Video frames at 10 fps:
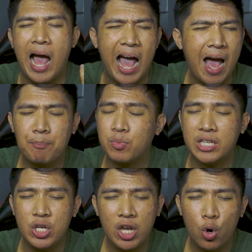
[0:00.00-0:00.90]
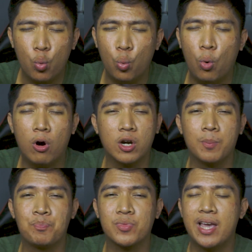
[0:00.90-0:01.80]
aptly
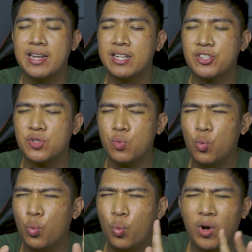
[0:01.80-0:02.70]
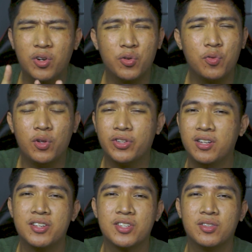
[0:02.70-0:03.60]
warm, and it's wonderful to
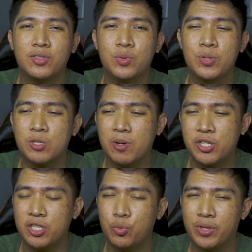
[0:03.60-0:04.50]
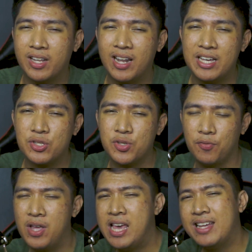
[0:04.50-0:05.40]
listen to, especially when the likes
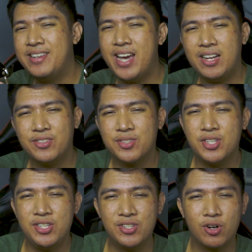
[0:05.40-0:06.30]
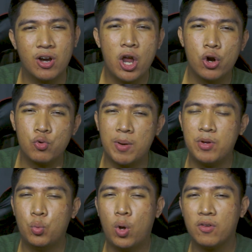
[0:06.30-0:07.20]
of Daniel Caesar,
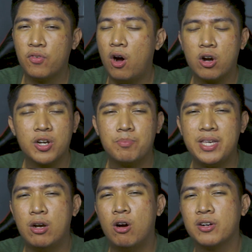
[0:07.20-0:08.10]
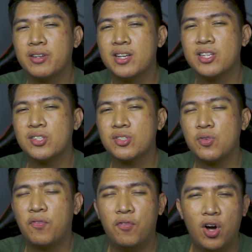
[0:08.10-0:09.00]
Remy Wolf, R&B artists,
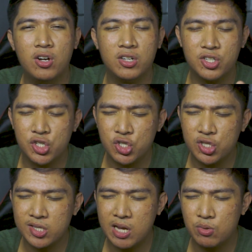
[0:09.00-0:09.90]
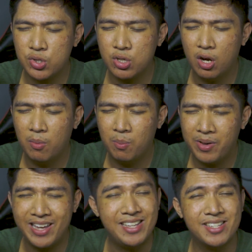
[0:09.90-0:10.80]
funk just sounds
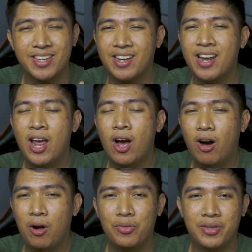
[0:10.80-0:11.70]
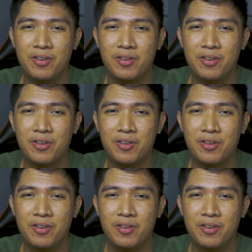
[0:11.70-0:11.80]
amazing on the